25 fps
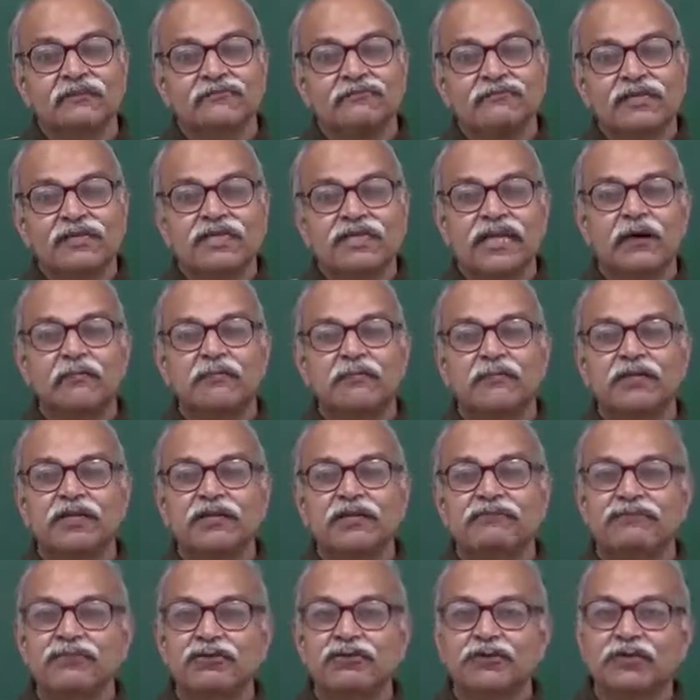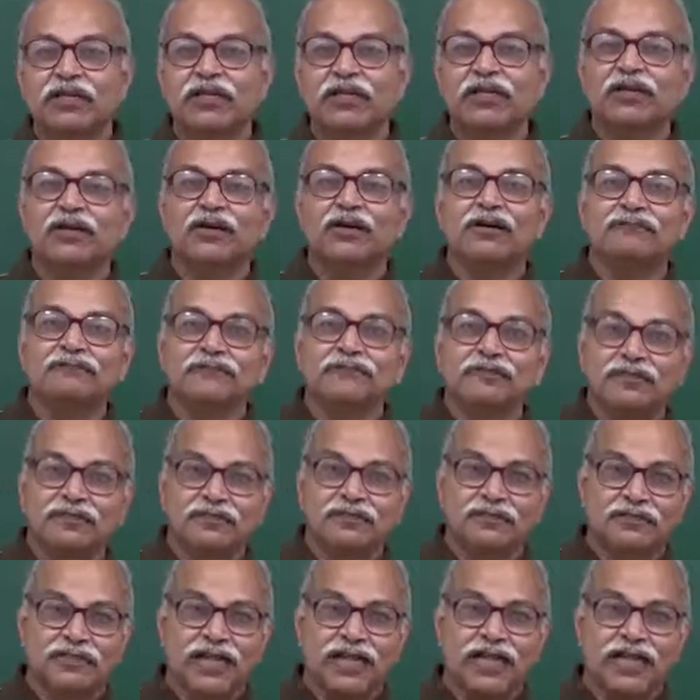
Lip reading: For example, if you think of